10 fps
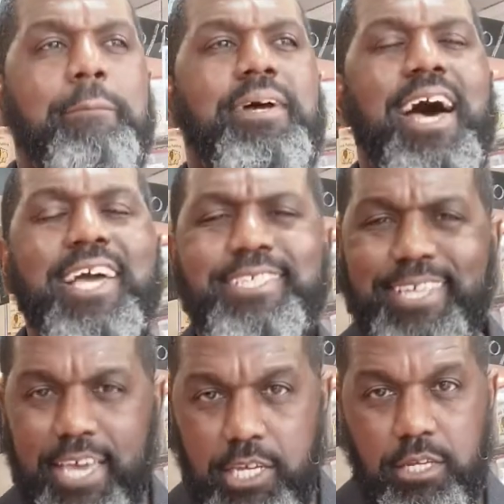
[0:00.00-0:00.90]
But I
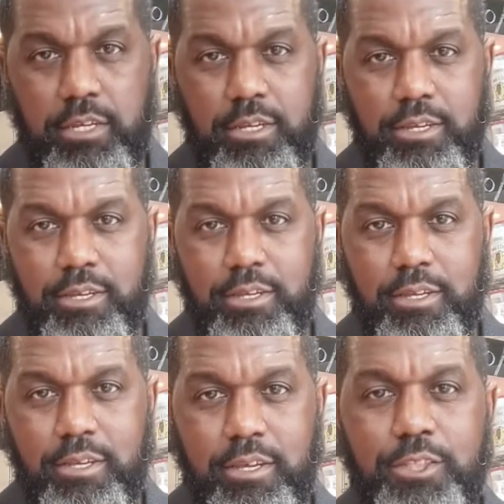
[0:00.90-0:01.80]
say,
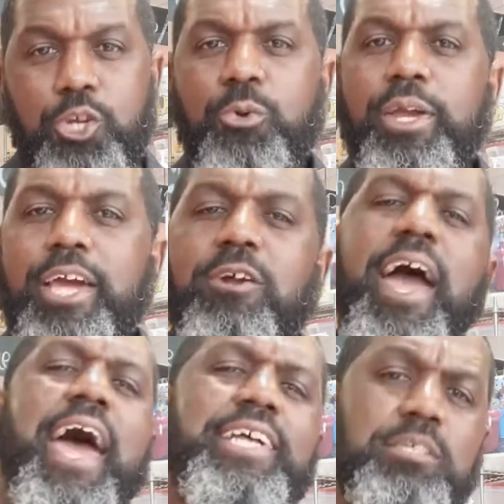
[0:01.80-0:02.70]
the Creator
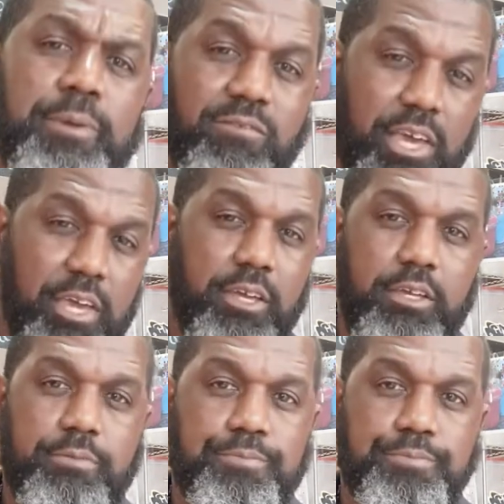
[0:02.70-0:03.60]
had to be vague.